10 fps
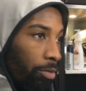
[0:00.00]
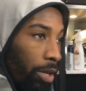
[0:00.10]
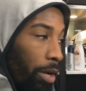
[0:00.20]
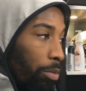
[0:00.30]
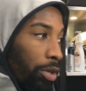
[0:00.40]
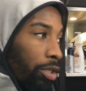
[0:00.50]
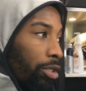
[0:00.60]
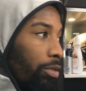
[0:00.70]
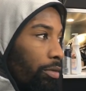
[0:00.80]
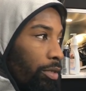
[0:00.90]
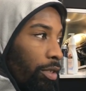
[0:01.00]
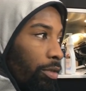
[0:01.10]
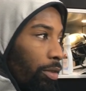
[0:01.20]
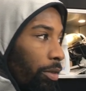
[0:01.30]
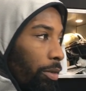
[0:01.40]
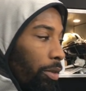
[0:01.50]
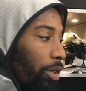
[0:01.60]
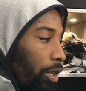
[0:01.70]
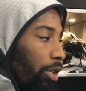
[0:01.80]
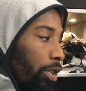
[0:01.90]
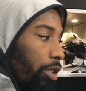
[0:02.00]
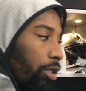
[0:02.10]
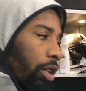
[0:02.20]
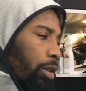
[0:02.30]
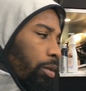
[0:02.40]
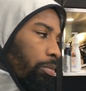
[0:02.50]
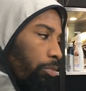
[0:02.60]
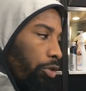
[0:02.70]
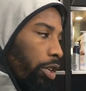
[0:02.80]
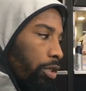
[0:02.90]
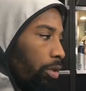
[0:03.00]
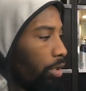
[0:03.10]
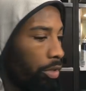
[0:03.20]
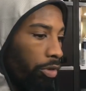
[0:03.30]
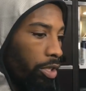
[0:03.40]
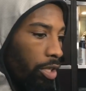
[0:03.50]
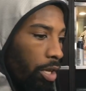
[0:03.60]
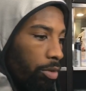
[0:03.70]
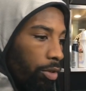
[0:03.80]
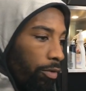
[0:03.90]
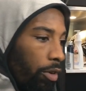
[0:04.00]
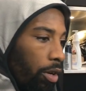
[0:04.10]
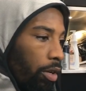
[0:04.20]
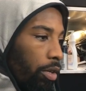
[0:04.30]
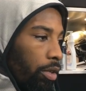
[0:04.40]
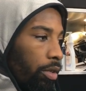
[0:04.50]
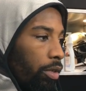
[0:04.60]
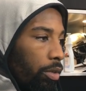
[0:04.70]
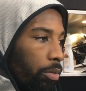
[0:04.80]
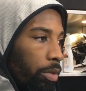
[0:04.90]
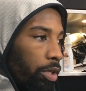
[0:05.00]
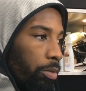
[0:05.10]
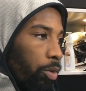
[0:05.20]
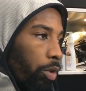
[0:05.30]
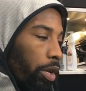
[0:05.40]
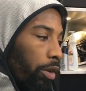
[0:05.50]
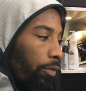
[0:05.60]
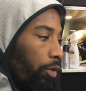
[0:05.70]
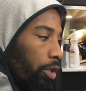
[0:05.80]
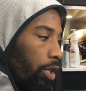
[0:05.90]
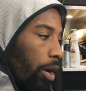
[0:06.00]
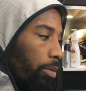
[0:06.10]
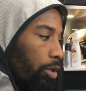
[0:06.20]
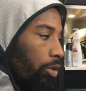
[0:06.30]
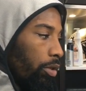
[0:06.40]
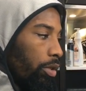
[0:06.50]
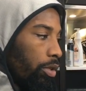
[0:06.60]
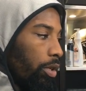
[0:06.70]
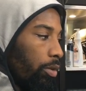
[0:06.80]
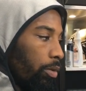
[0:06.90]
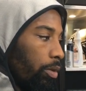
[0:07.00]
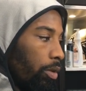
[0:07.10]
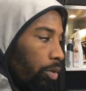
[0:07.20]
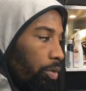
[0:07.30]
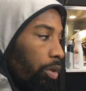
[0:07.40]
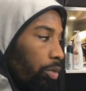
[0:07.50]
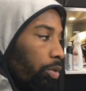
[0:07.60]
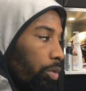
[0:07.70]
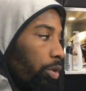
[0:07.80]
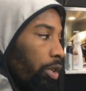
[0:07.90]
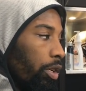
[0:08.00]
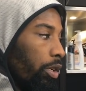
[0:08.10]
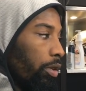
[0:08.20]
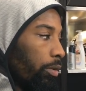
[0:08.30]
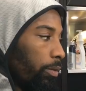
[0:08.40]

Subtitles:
we got Bush, so he's done a great job so far. And, he's been waiting for his opportunity, so we good.